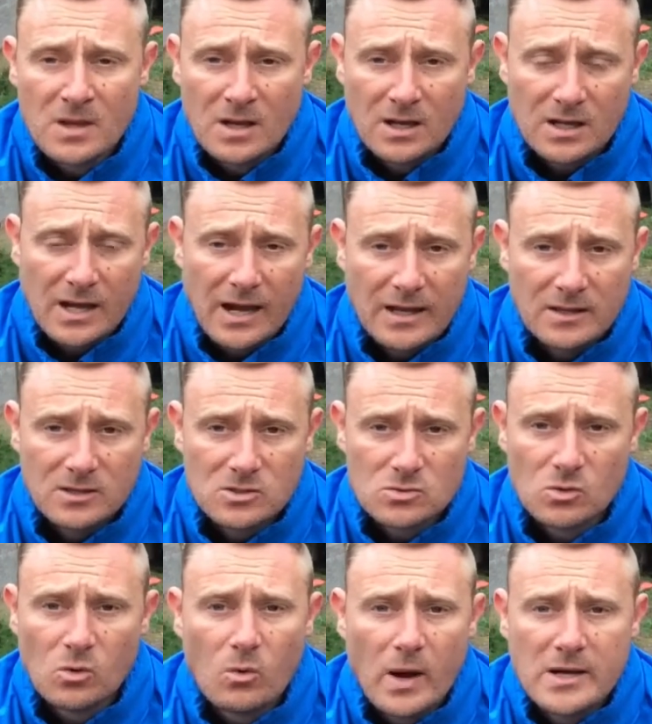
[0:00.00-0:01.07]
Okay, there's
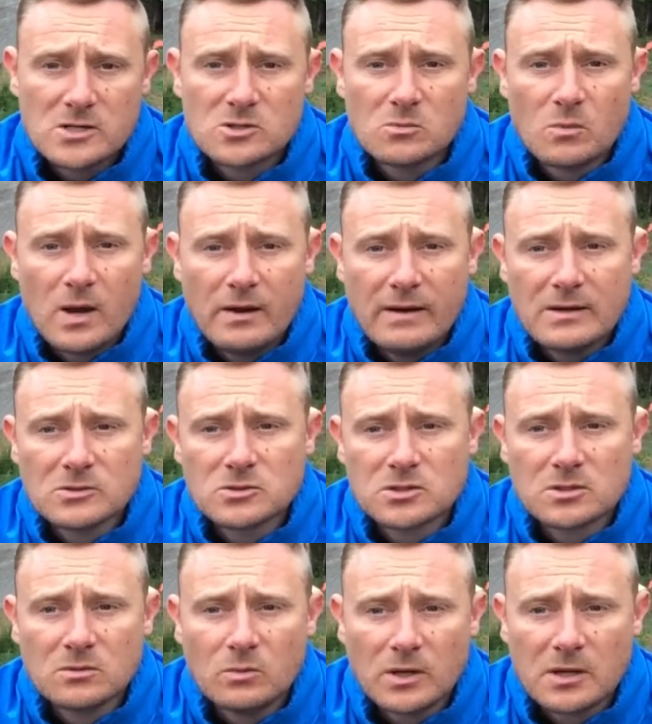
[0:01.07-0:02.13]
always somewhere else
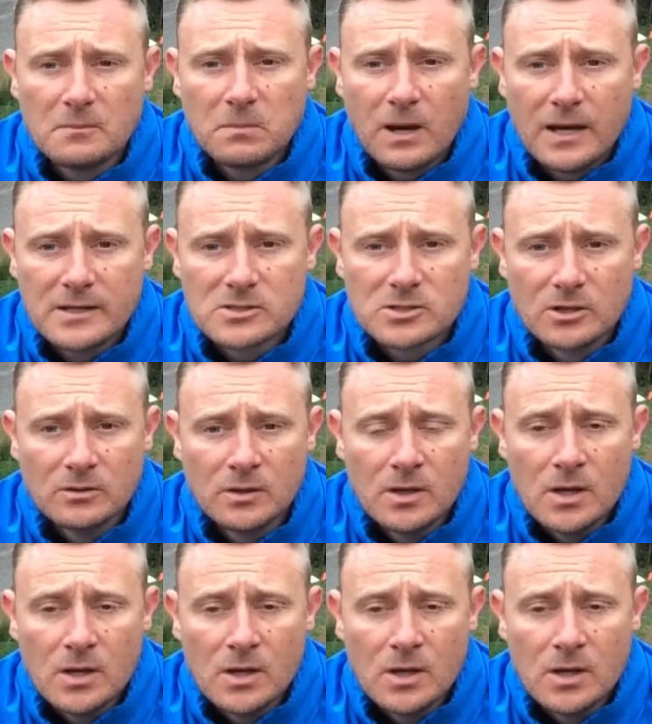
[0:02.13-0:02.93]
we can play to.